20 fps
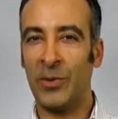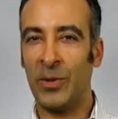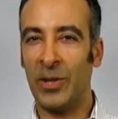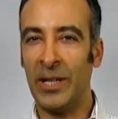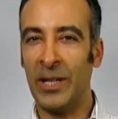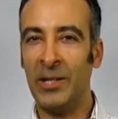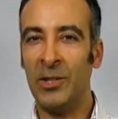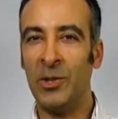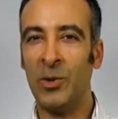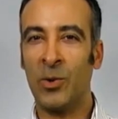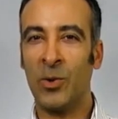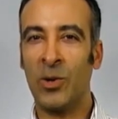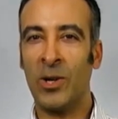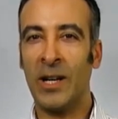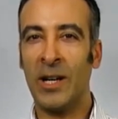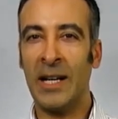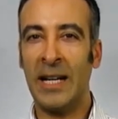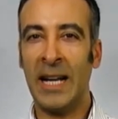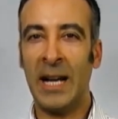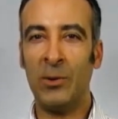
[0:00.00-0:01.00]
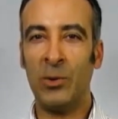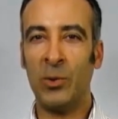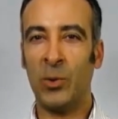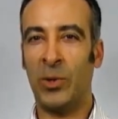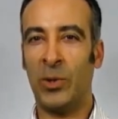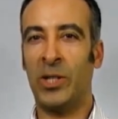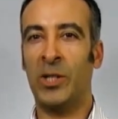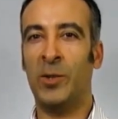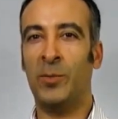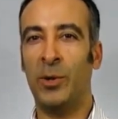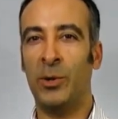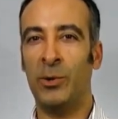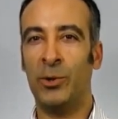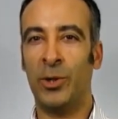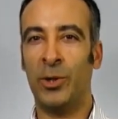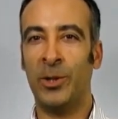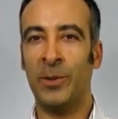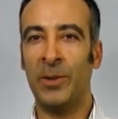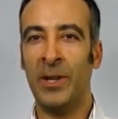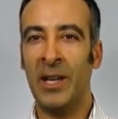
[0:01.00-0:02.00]
for indoor and outdoor
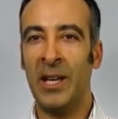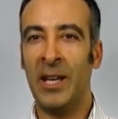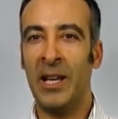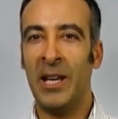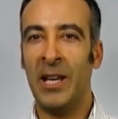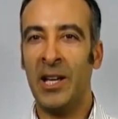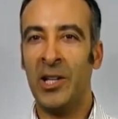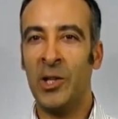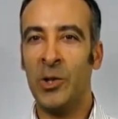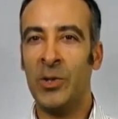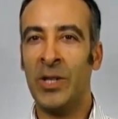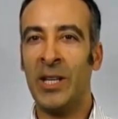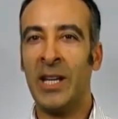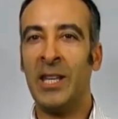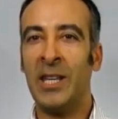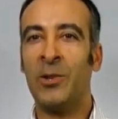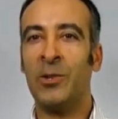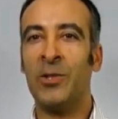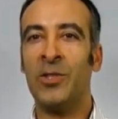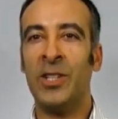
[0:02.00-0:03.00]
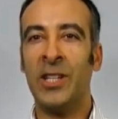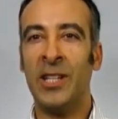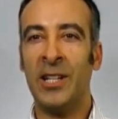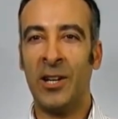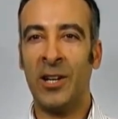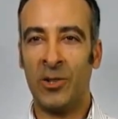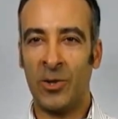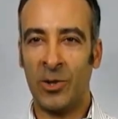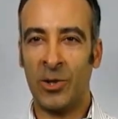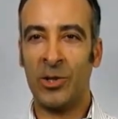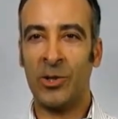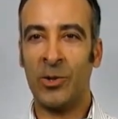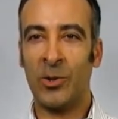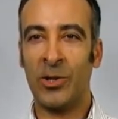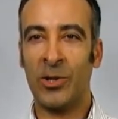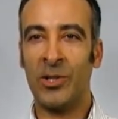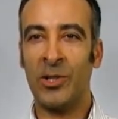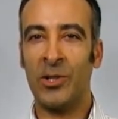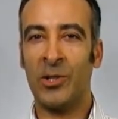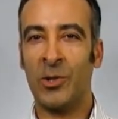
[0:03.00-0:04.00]
exposure using either xenon arc
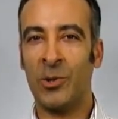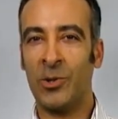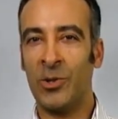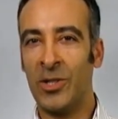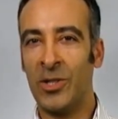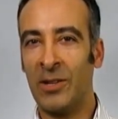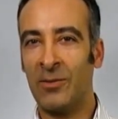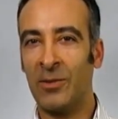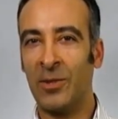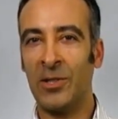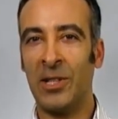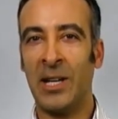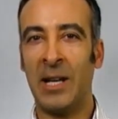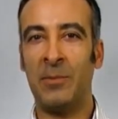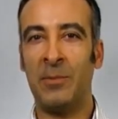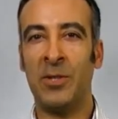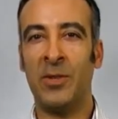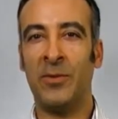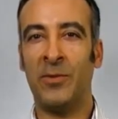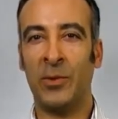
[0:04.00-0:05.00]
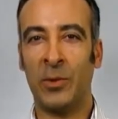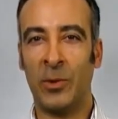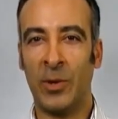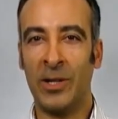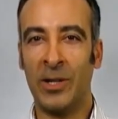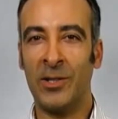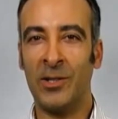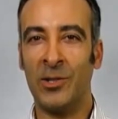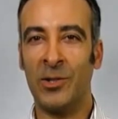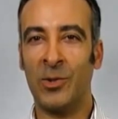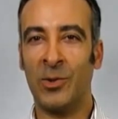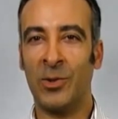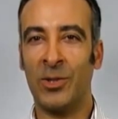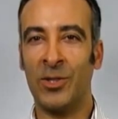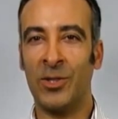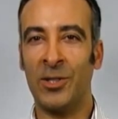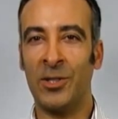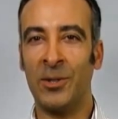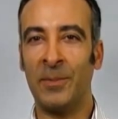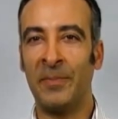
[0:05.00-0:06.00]
sources or several types of fluorescent
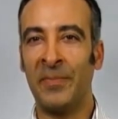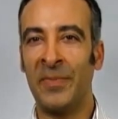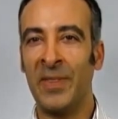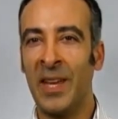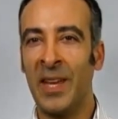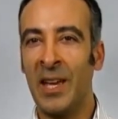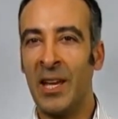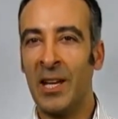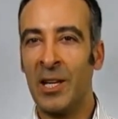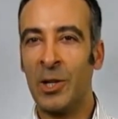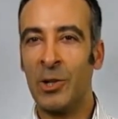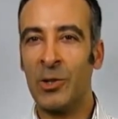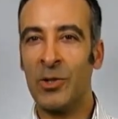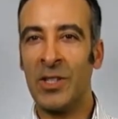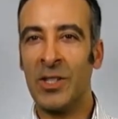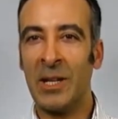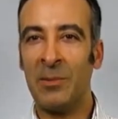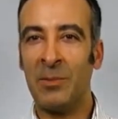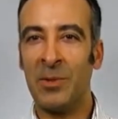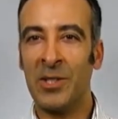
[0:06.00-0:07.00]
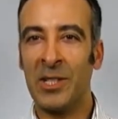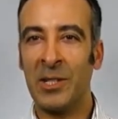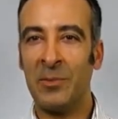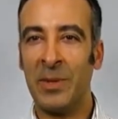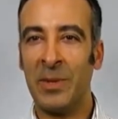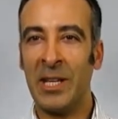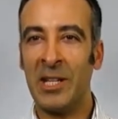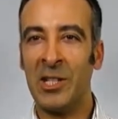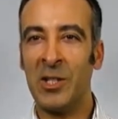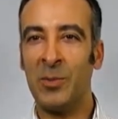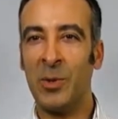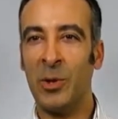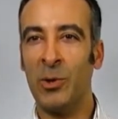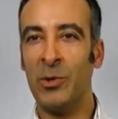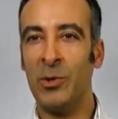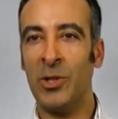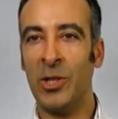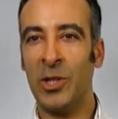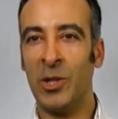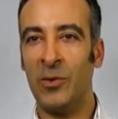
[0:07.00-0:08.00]
sources. Your samples can be
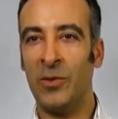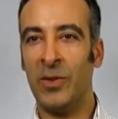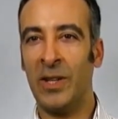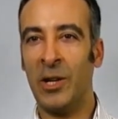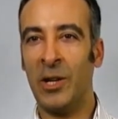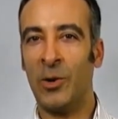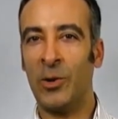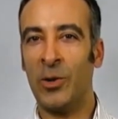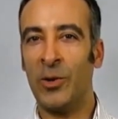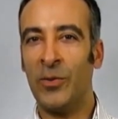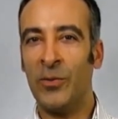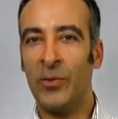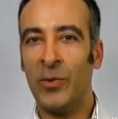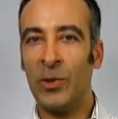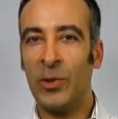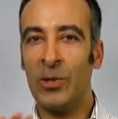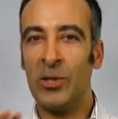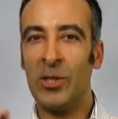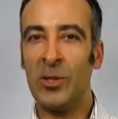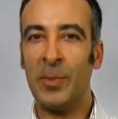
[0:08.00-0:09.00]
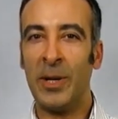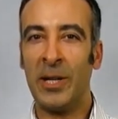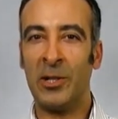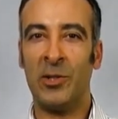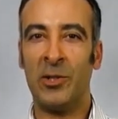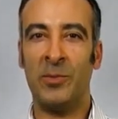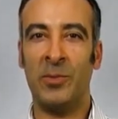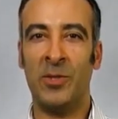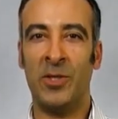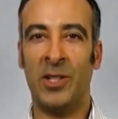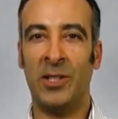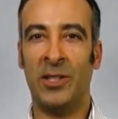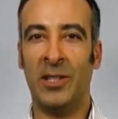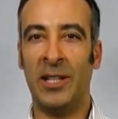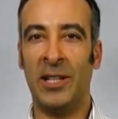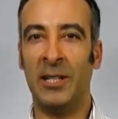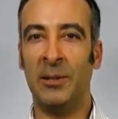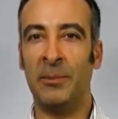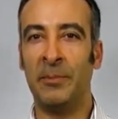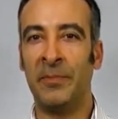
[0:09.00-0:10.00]
exposed to UV or to full spectrum
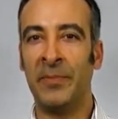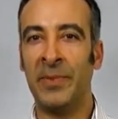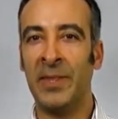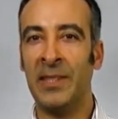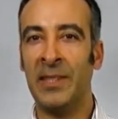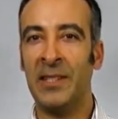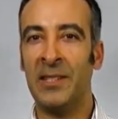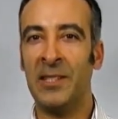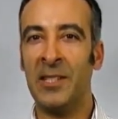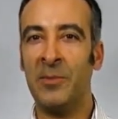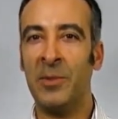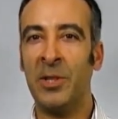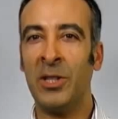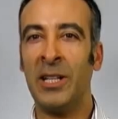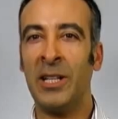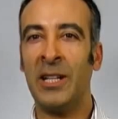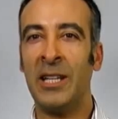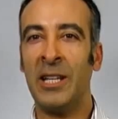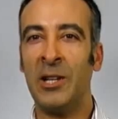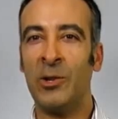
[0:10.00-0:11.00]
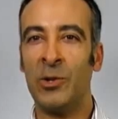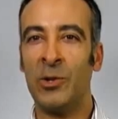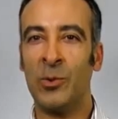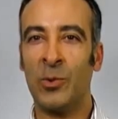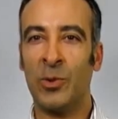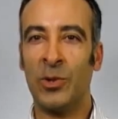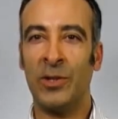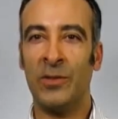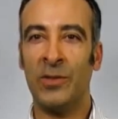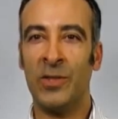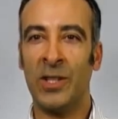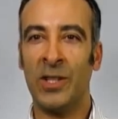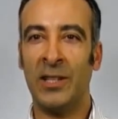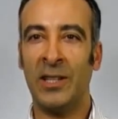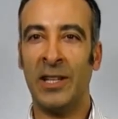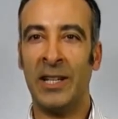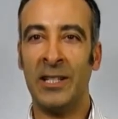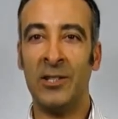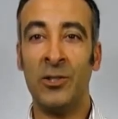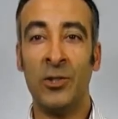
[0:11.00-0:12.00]
sunlight to simulate a year's worth of
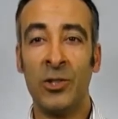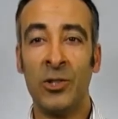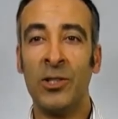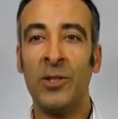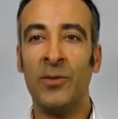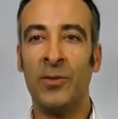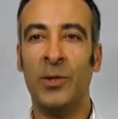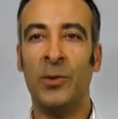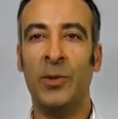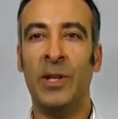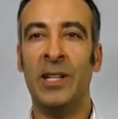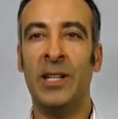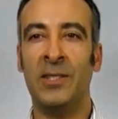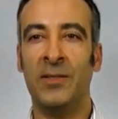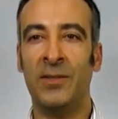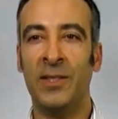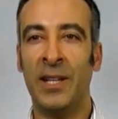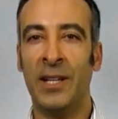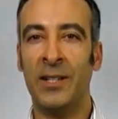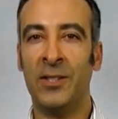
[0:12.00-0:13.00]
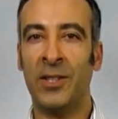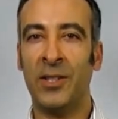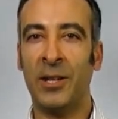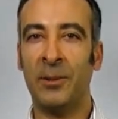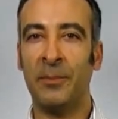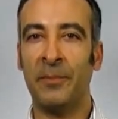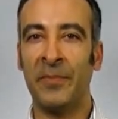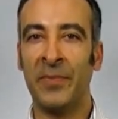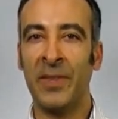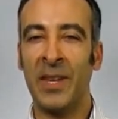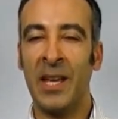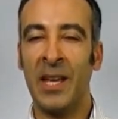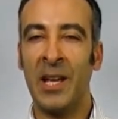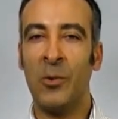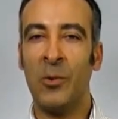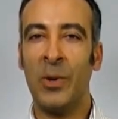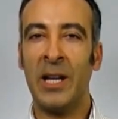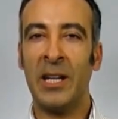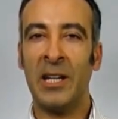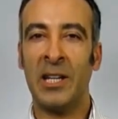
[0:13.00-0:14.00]
sunlight in just a few days of testing.
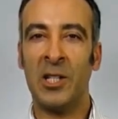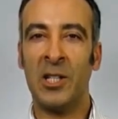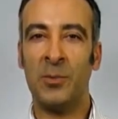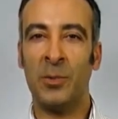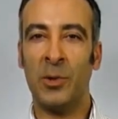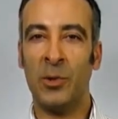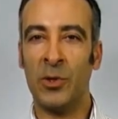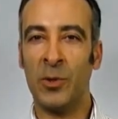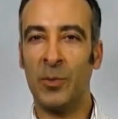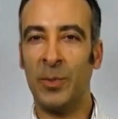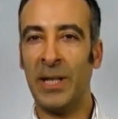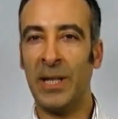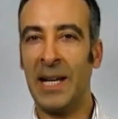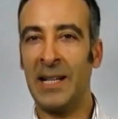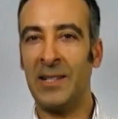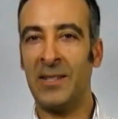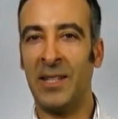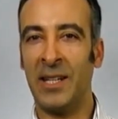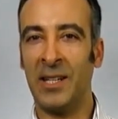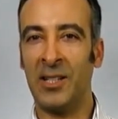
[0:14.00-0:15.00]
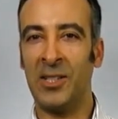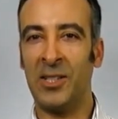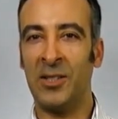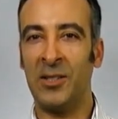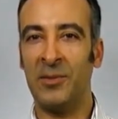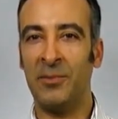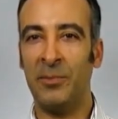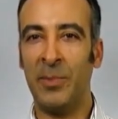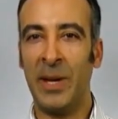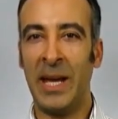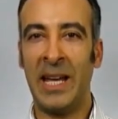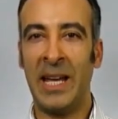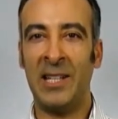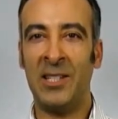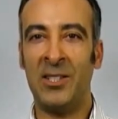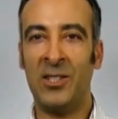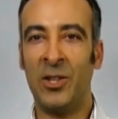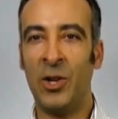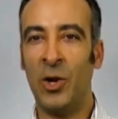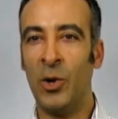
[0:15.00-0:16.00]
We can expose plastics,
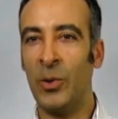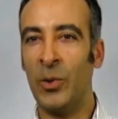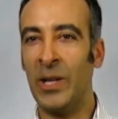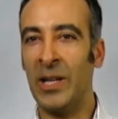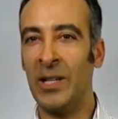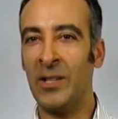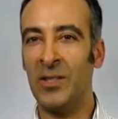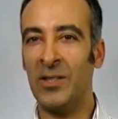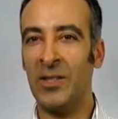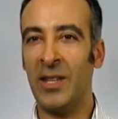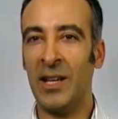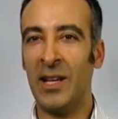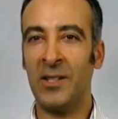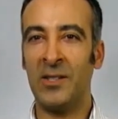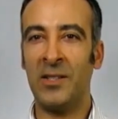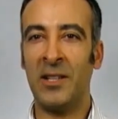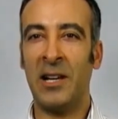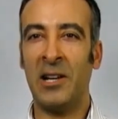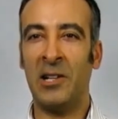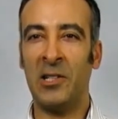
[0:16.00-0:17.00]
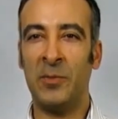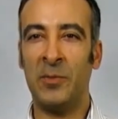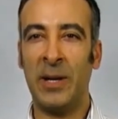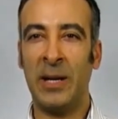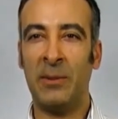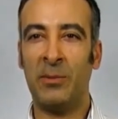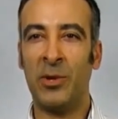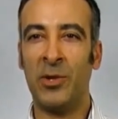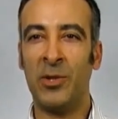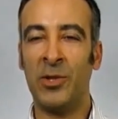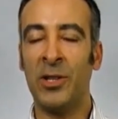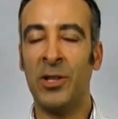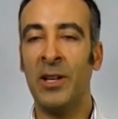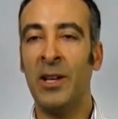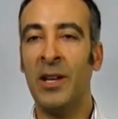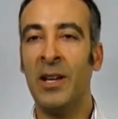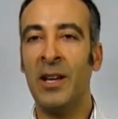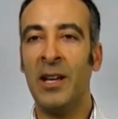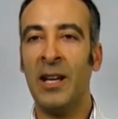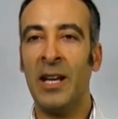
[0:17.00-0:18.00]
paints, coatings, textiles, papers,
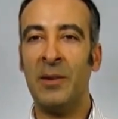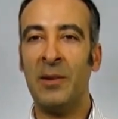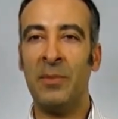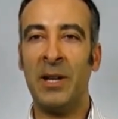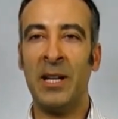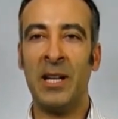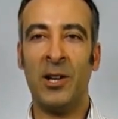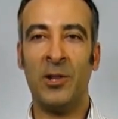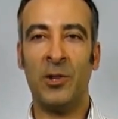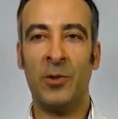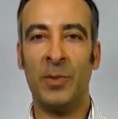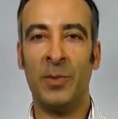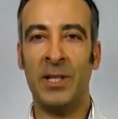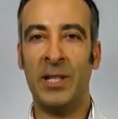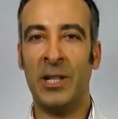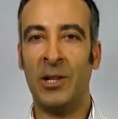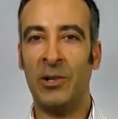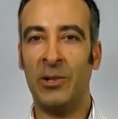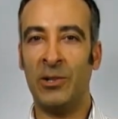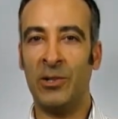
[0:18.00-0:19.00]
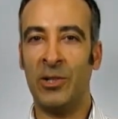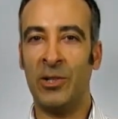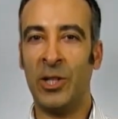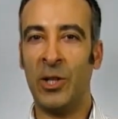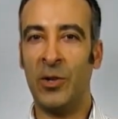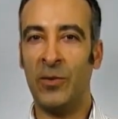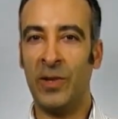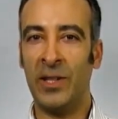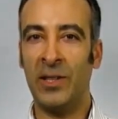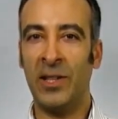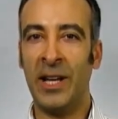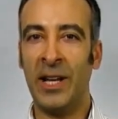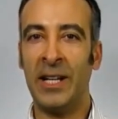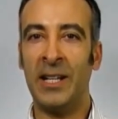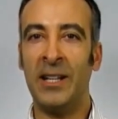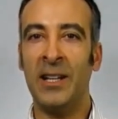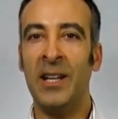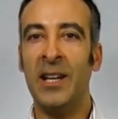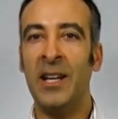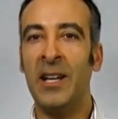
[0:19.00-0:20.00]
and many other materials to UV
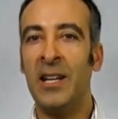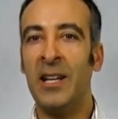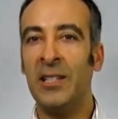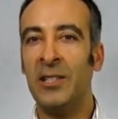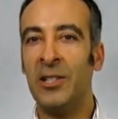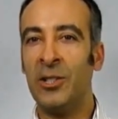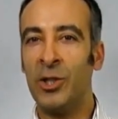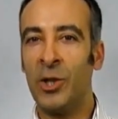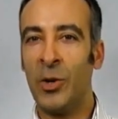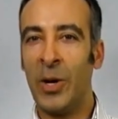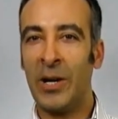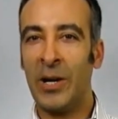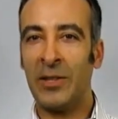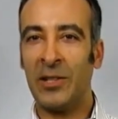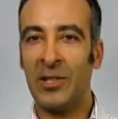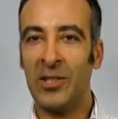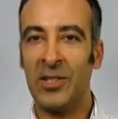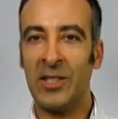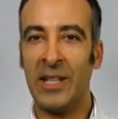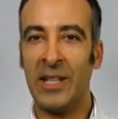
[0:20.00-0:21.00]
light to show how they'll